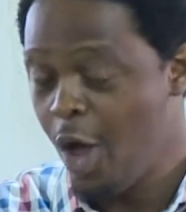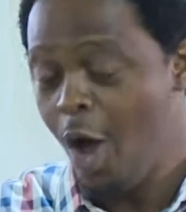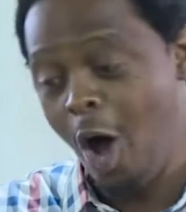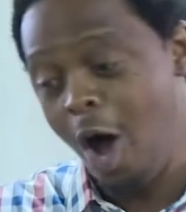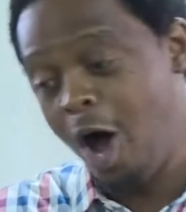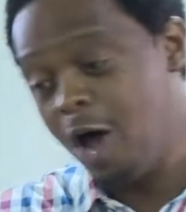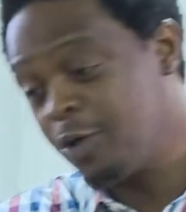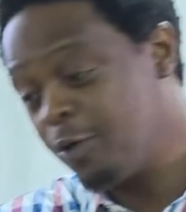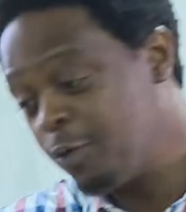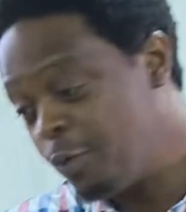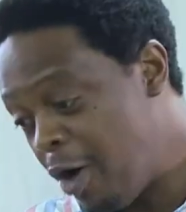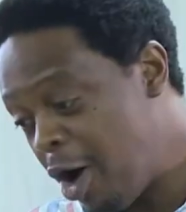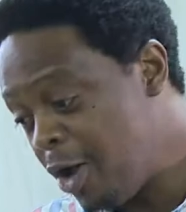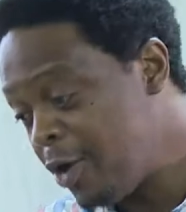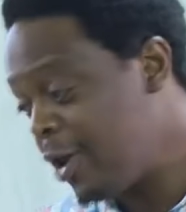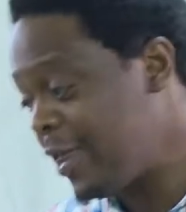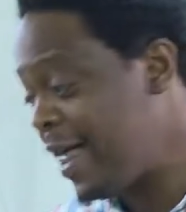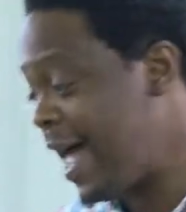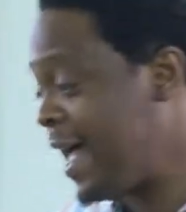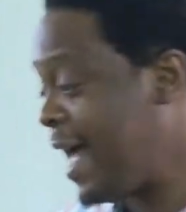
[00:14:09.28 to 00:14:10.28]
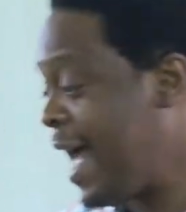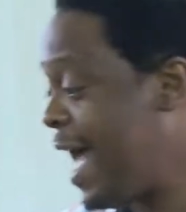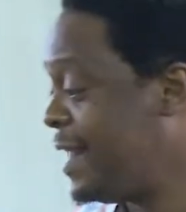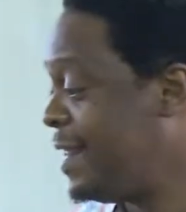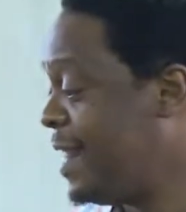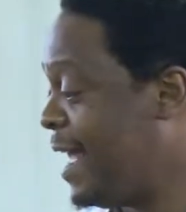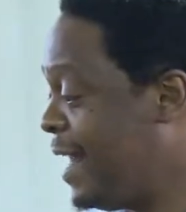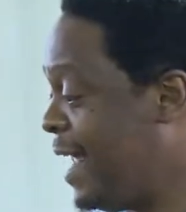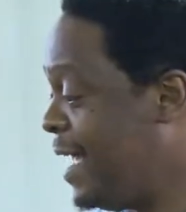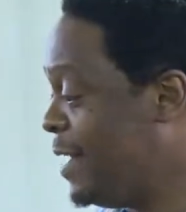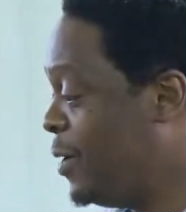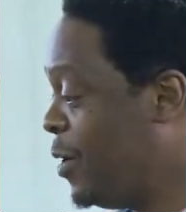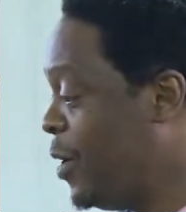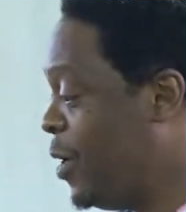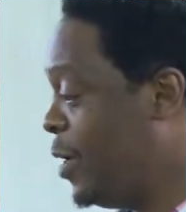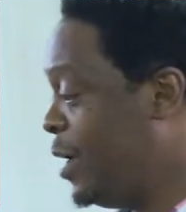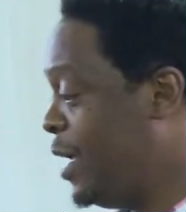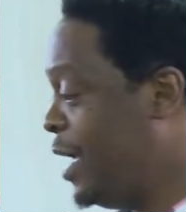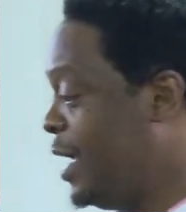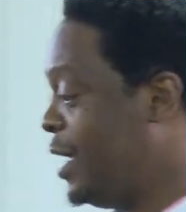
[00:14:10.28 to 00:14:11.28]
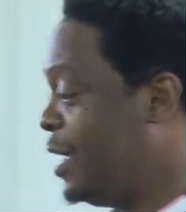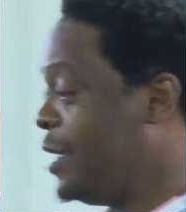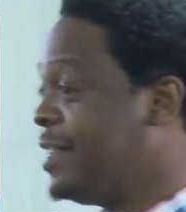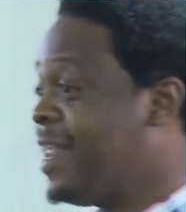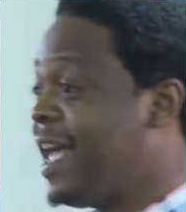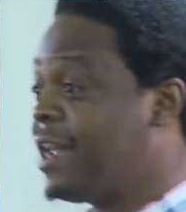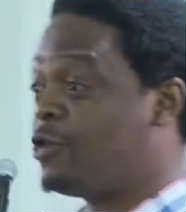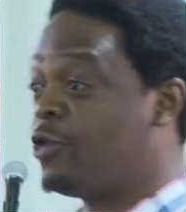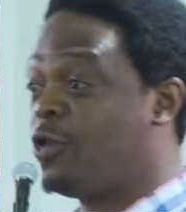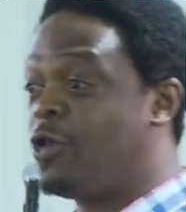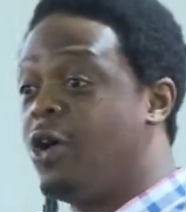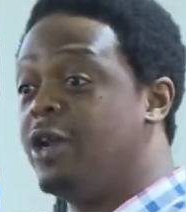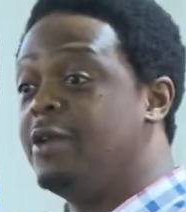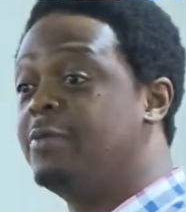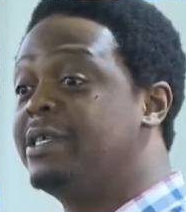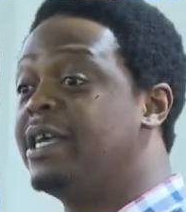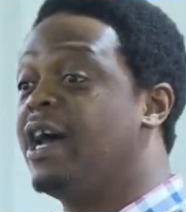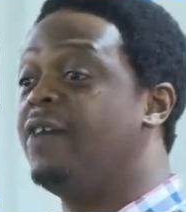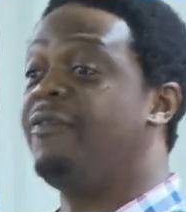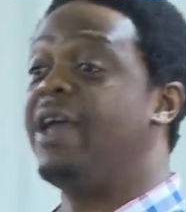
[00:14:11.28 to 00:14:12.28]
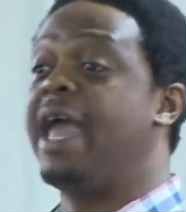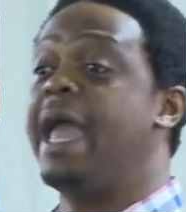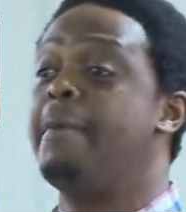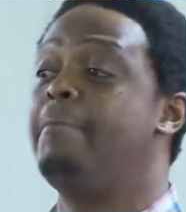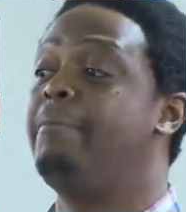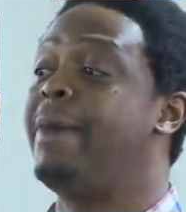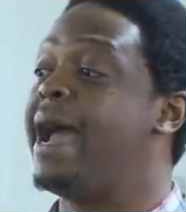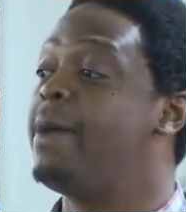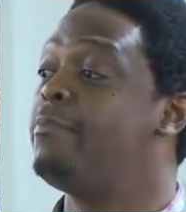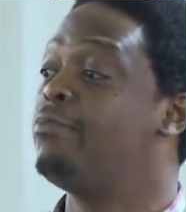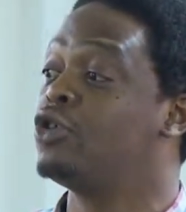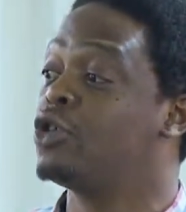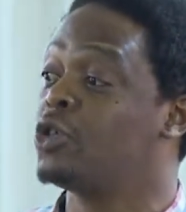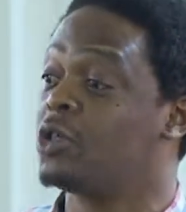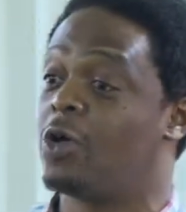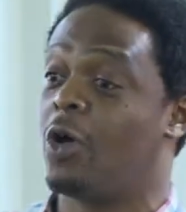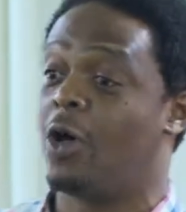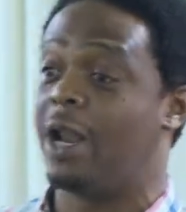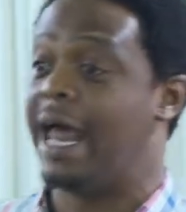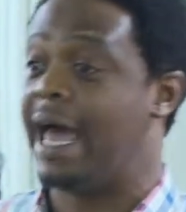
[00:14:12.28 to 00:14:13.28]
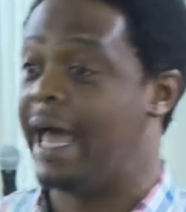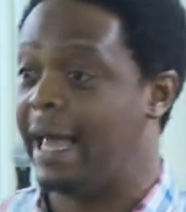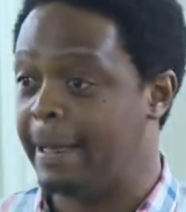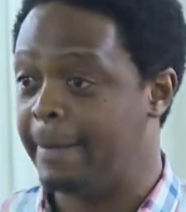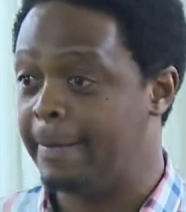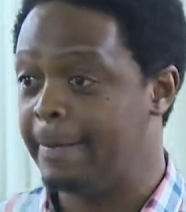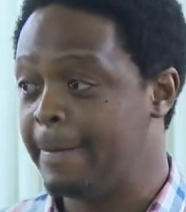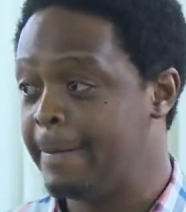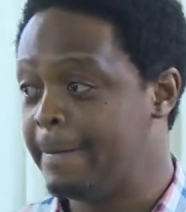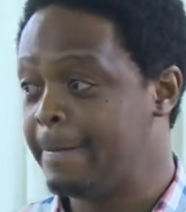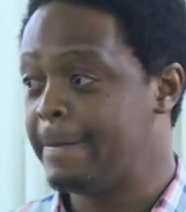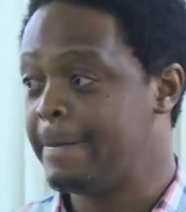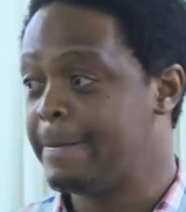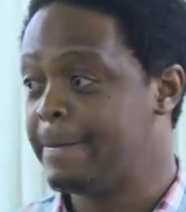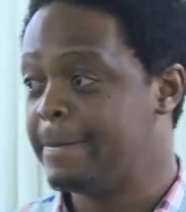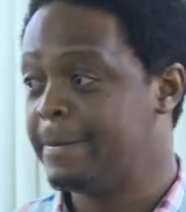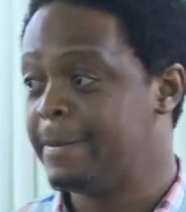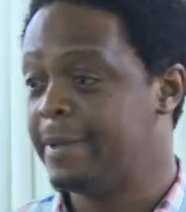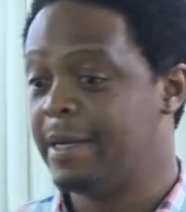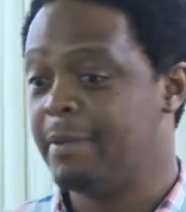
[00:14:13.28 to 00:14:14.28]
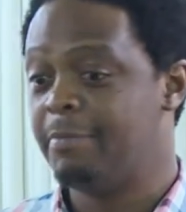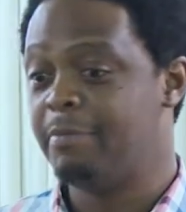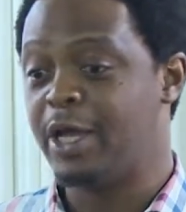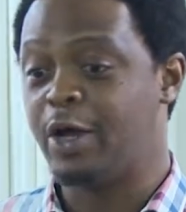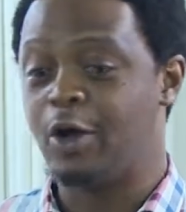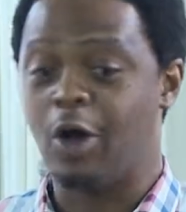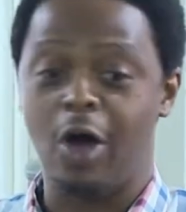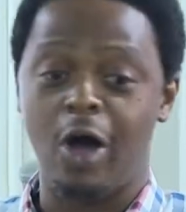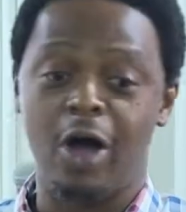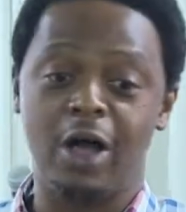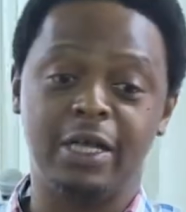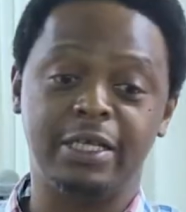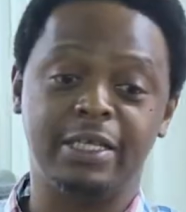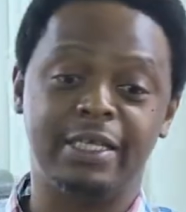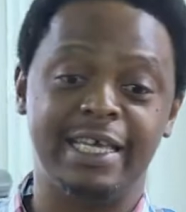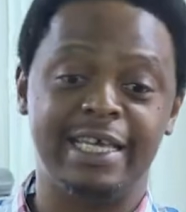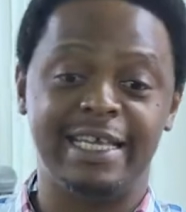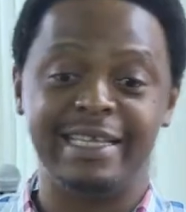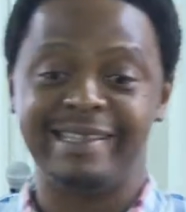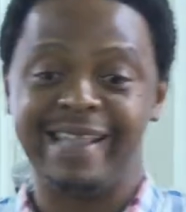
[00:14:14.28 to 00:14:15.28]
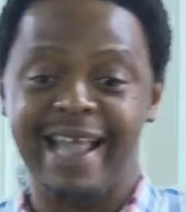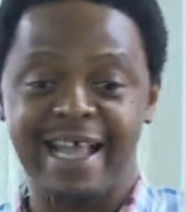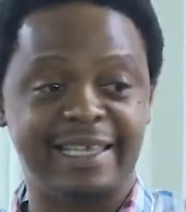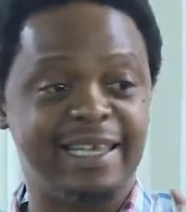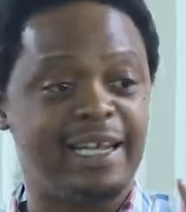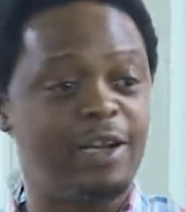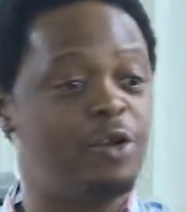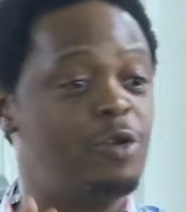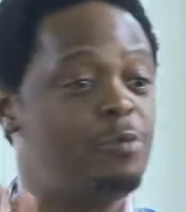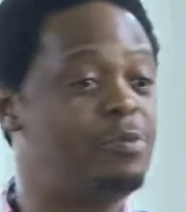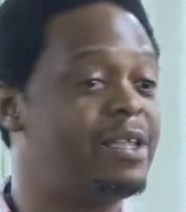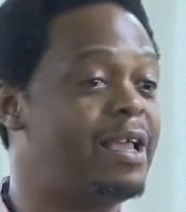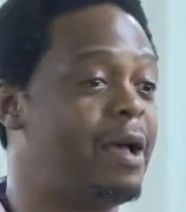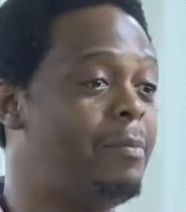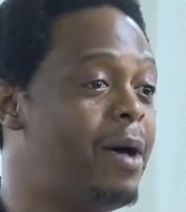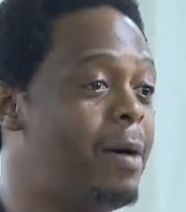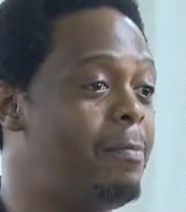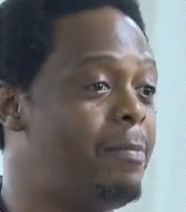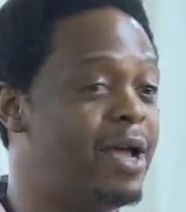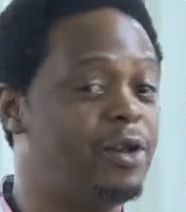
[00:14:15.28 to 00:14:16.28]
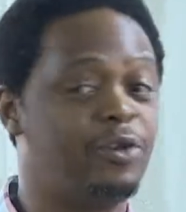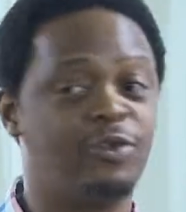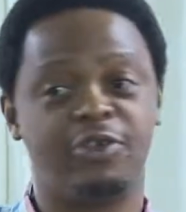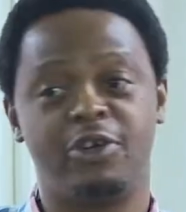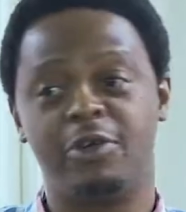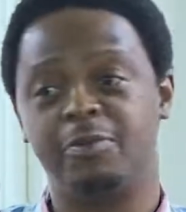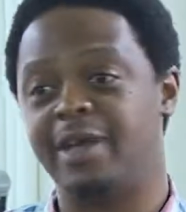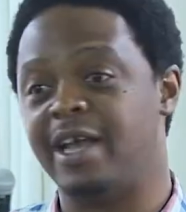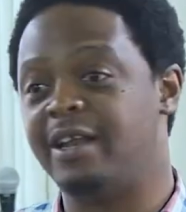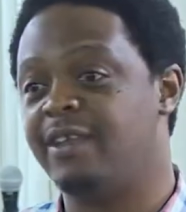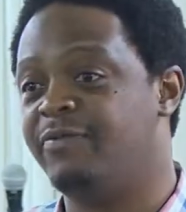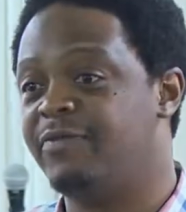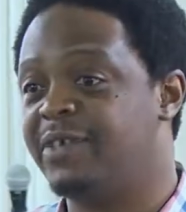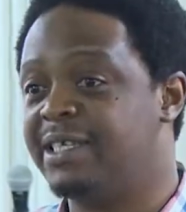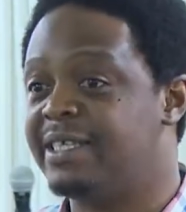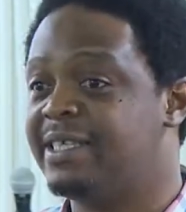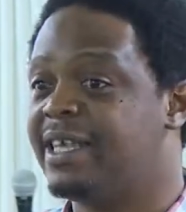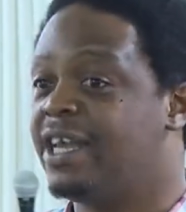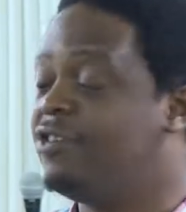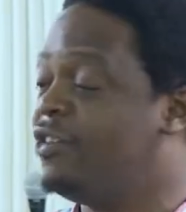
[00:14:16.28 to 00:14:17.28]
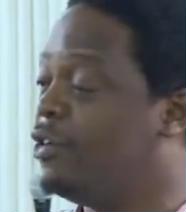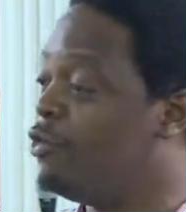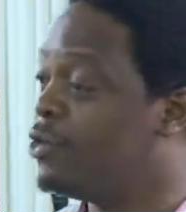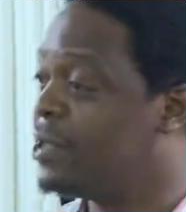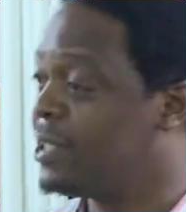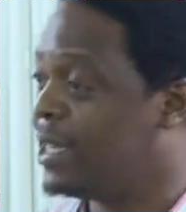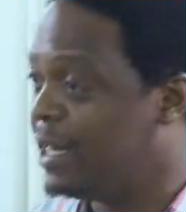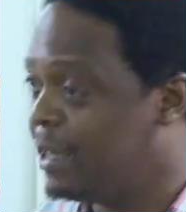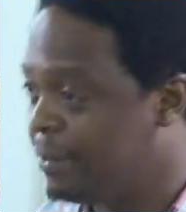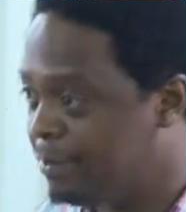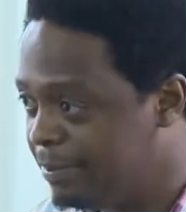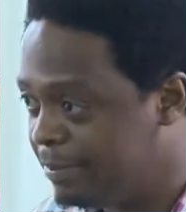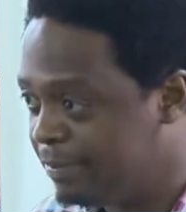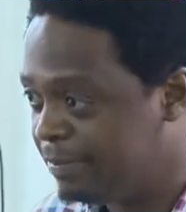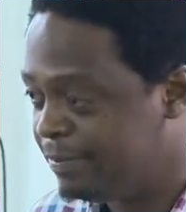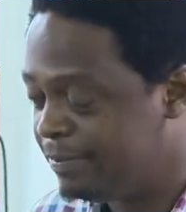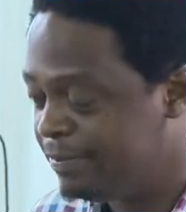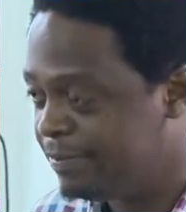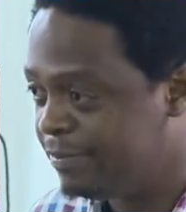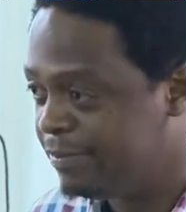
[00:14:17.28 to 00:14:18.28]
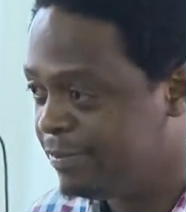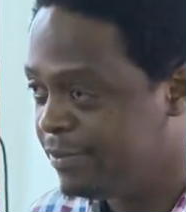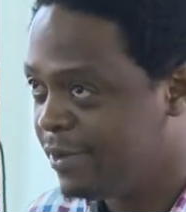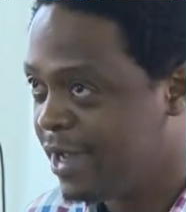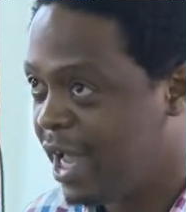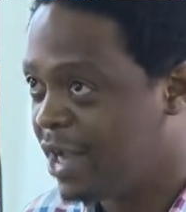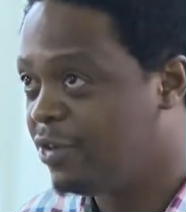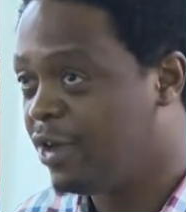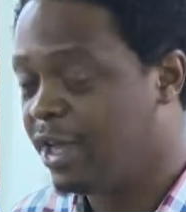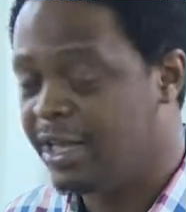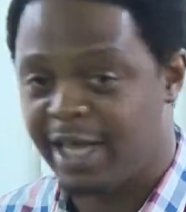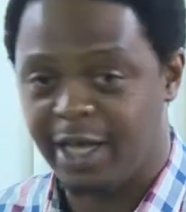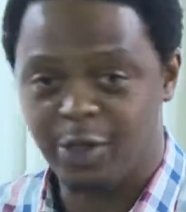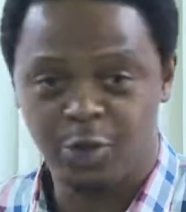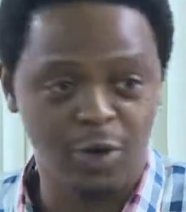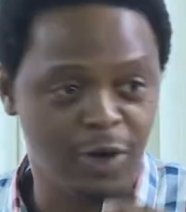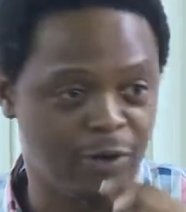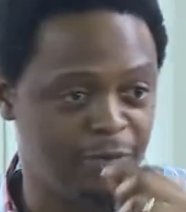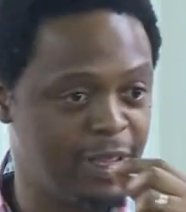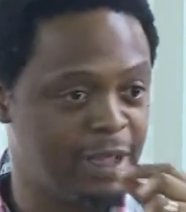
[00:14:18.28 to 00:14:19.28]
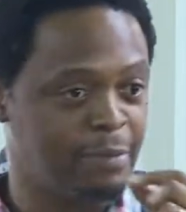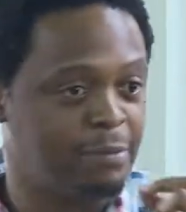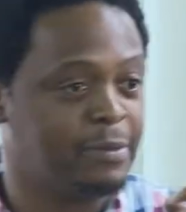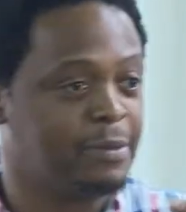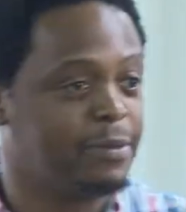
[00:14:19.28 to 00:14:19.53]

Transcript: Or one other guy that I know, he likes to call himself a Bible scholar. Because he's learned a little bit about manuscript and he's visited Jerusalem. Actually, there are two of them.